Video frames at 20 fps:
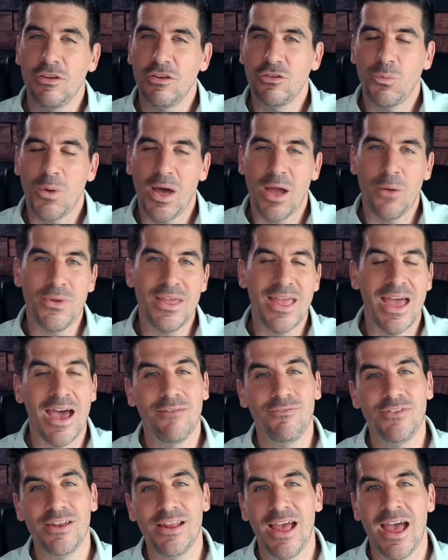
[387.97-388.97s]
is why we
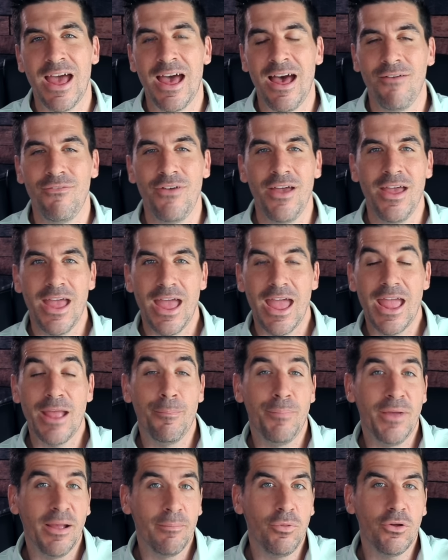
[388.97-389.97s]
have to have a
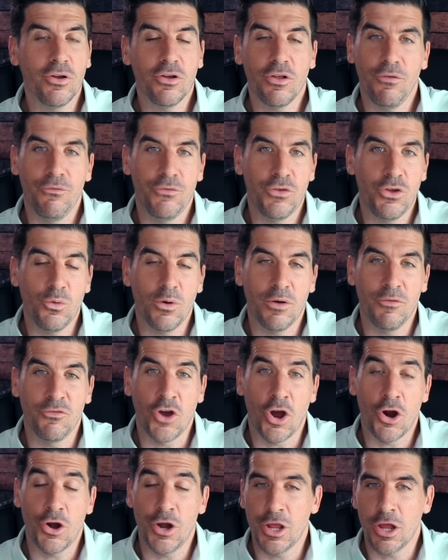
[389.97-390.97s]
biblical view of
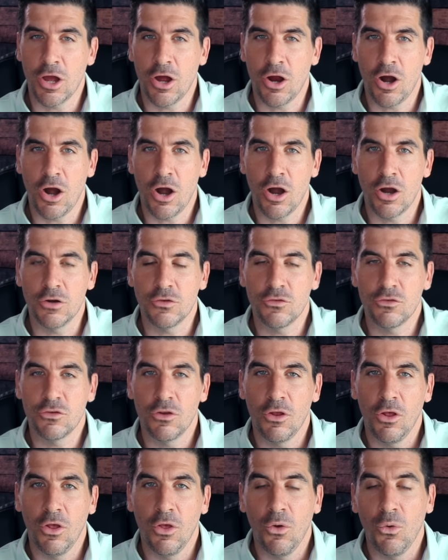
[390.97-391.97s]
guarding our hearts,
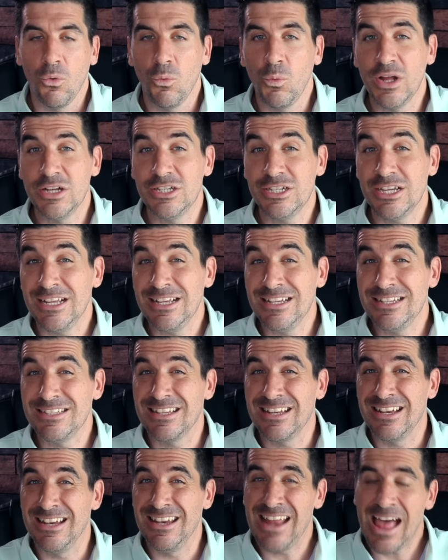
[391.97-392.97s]
which
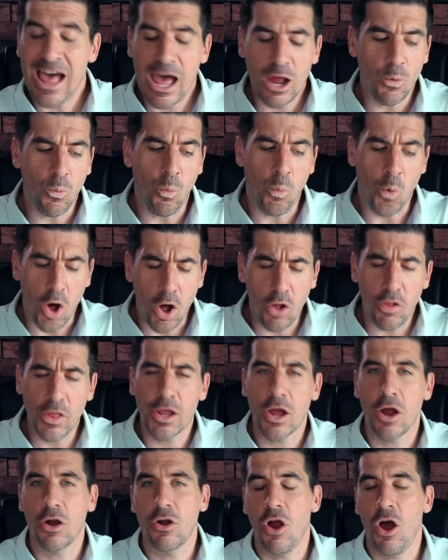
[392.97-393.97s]
is not
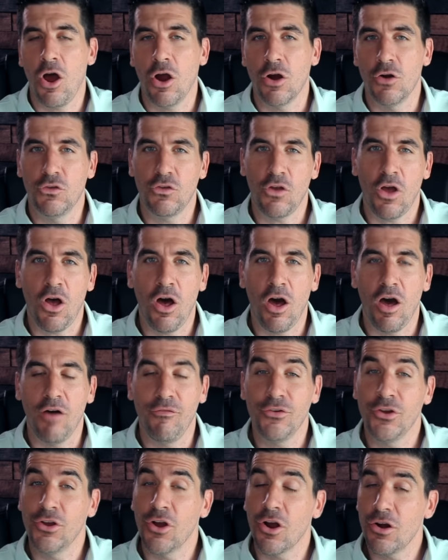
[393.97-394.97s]
walling our hearts
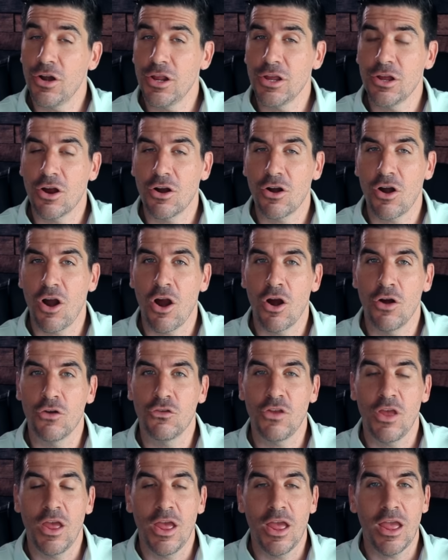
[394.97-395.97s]
off. Guarding our
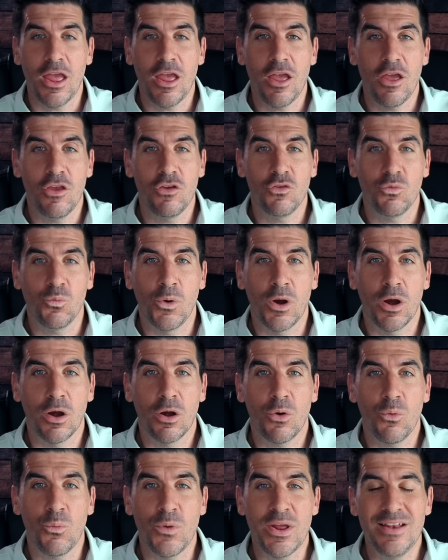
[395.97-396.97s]
hearts is
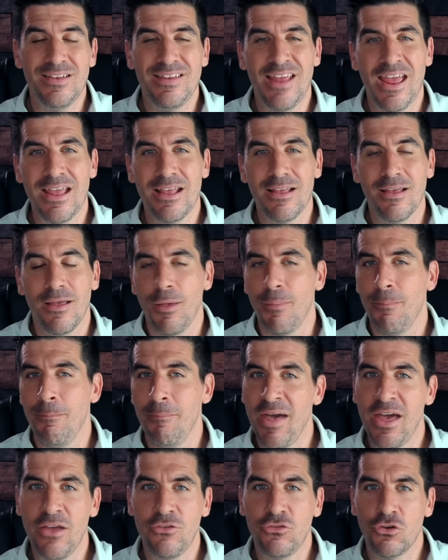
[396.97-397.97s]
where we take
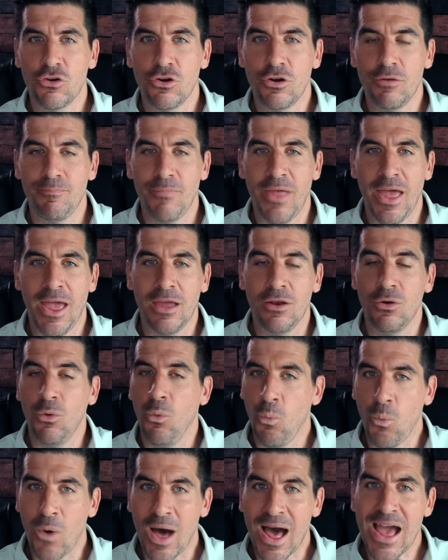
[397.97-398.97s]
measured and
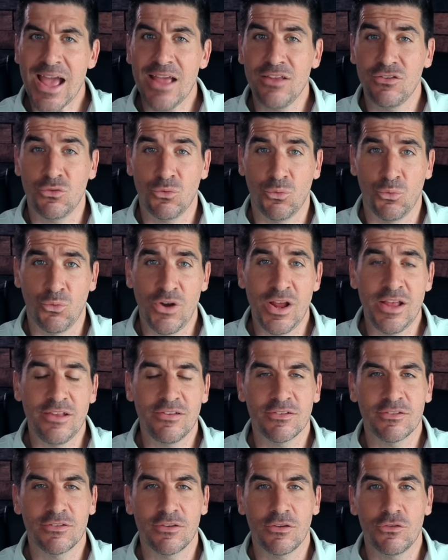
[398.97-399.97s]
wise
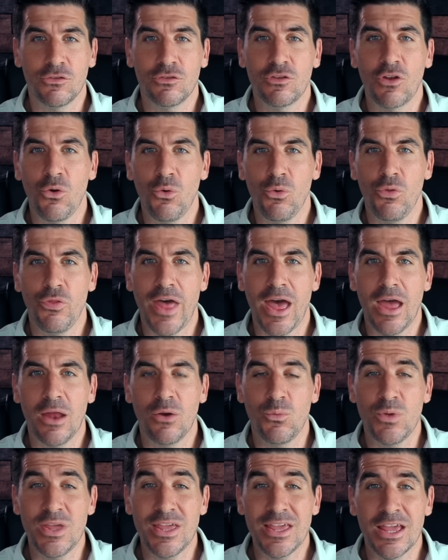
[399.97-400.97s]
risks so
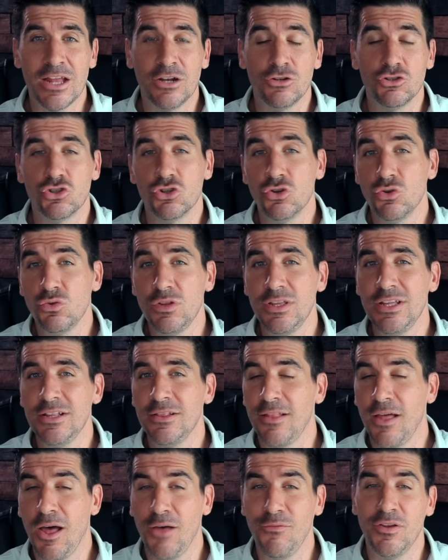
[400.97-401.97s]
that we can truly
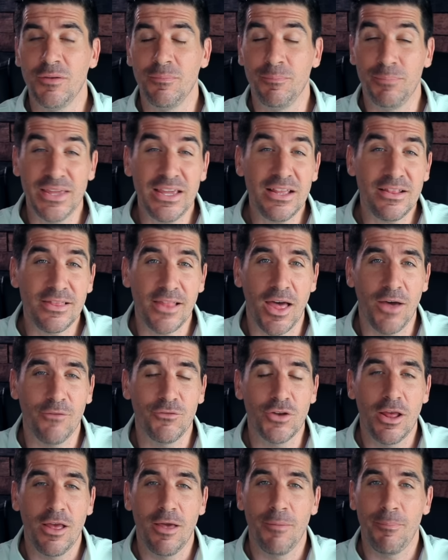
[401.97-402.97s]
love and be
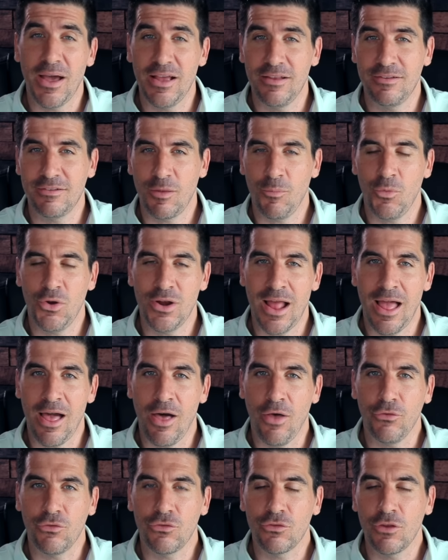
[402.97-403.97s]
loved by someone
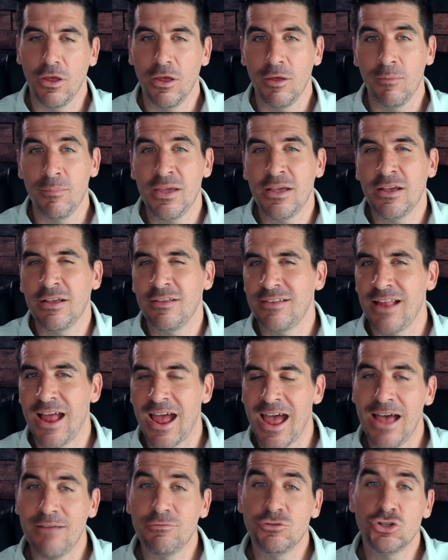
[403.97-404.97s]
else. Because to
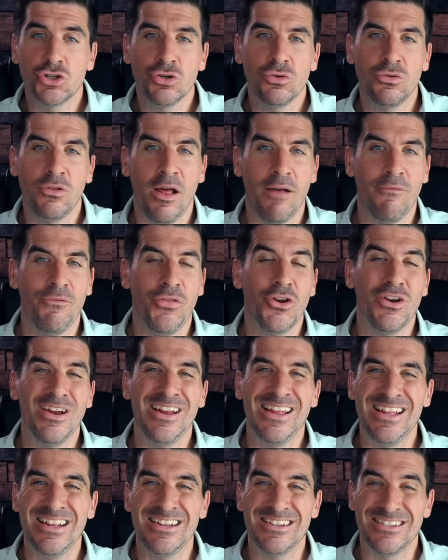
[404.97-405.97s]
have true love, there
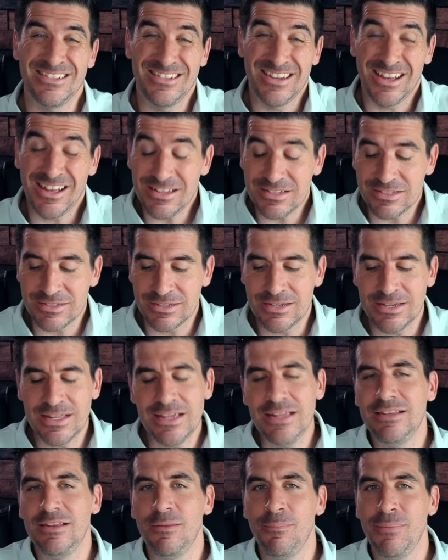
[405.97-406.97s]
does
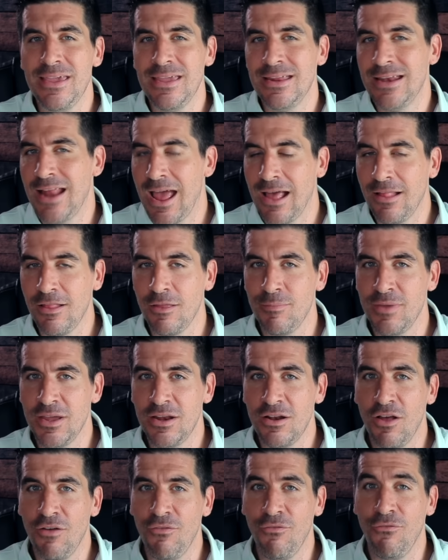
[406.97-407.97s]
need to be an
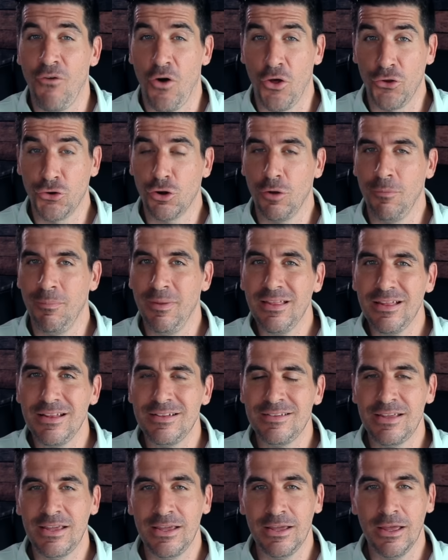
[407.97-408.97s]
element of
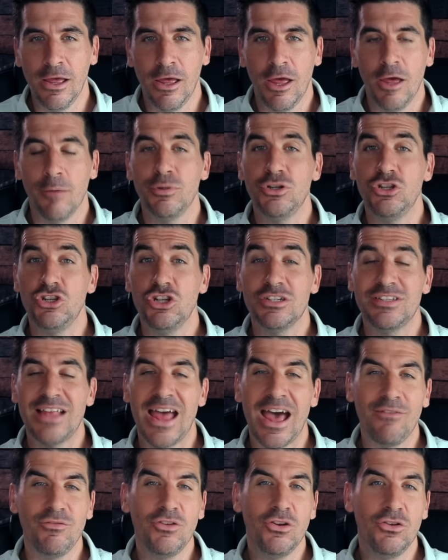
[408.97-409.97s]
vulnerability, but you just
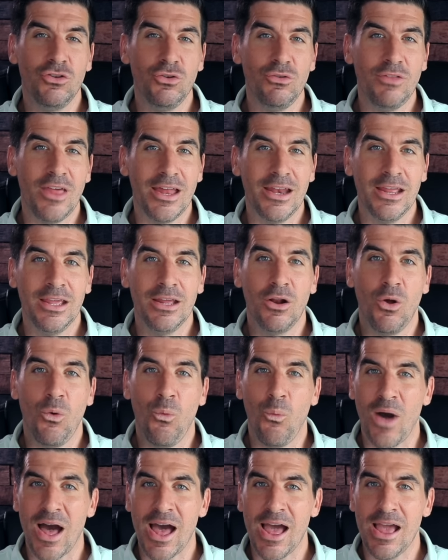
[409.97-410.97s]
have to do that in a
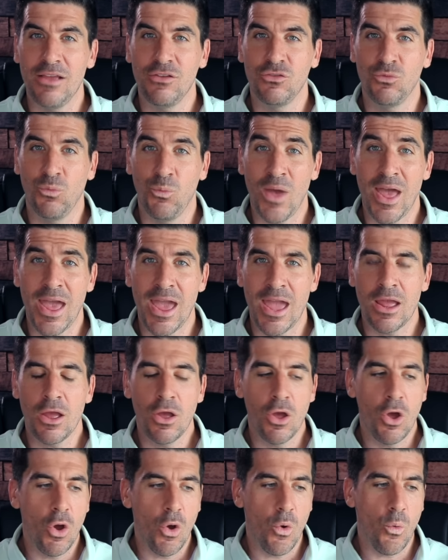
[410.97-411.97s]
wise way
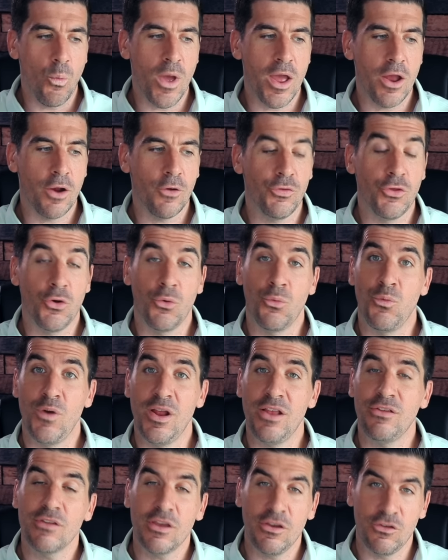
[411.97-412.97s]
where the
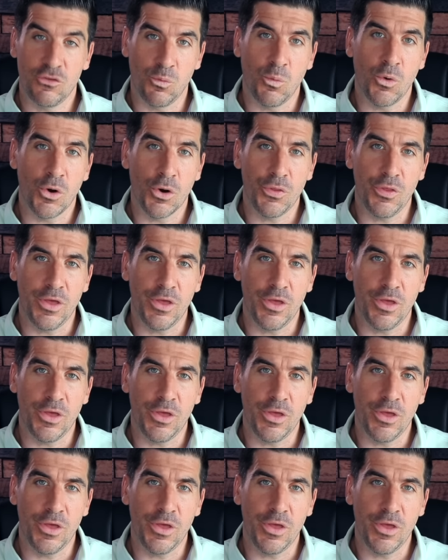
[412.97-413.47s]
risk is worth